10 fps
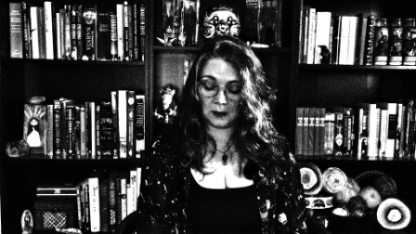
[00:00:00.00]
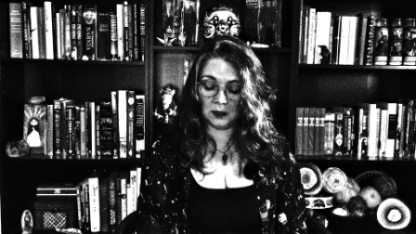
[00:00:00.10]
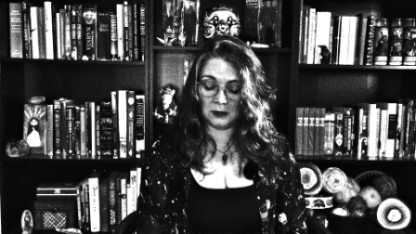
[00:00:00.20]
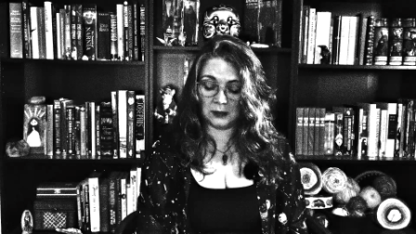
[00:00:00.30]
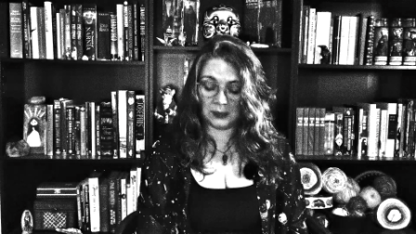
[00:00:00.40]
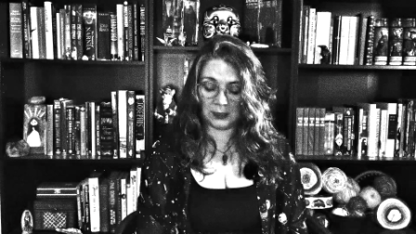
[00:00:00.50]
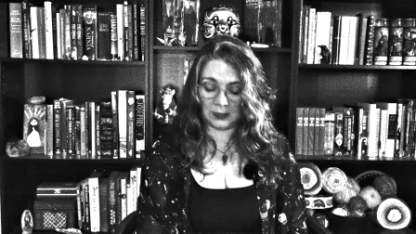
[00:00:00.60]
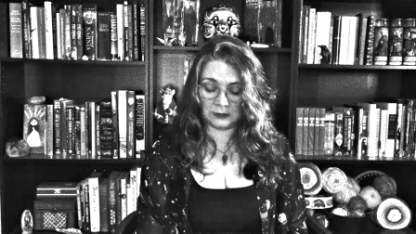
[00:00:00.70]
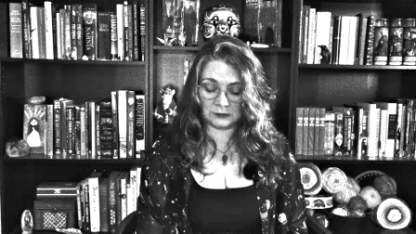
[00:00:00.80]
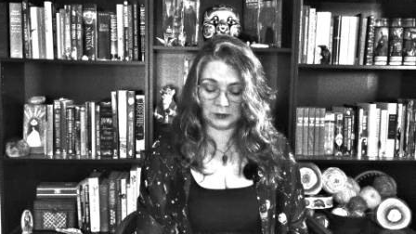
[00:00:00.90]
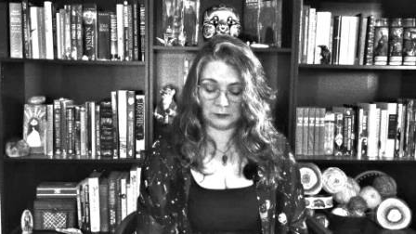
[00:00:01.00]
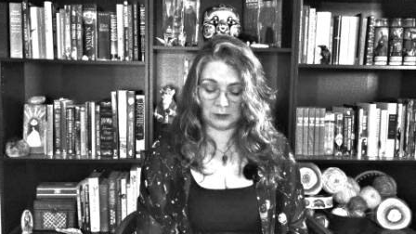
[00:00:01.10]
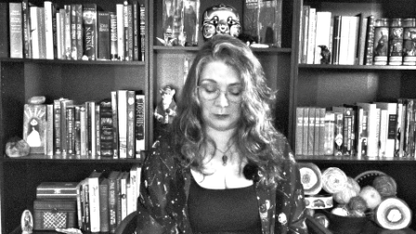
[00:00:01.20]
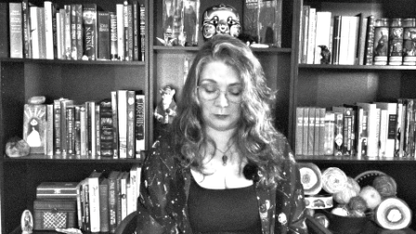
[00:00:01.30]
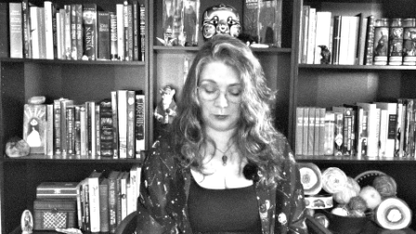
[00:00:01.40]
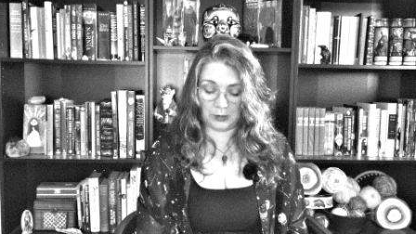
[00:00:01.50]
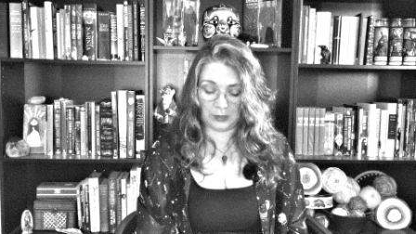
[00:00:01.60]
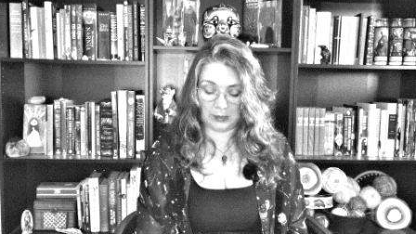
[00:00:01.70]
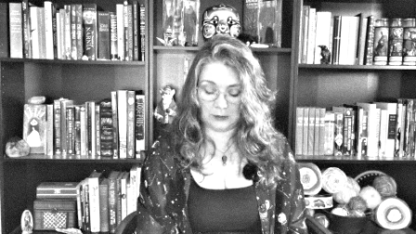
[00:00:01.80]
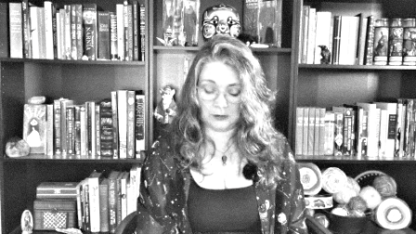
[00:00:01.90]
He laid hands on me and
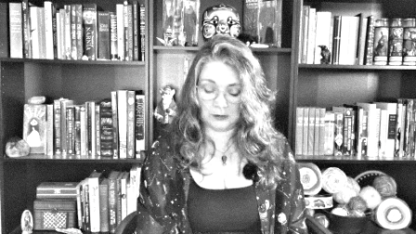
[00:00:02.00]
prayed,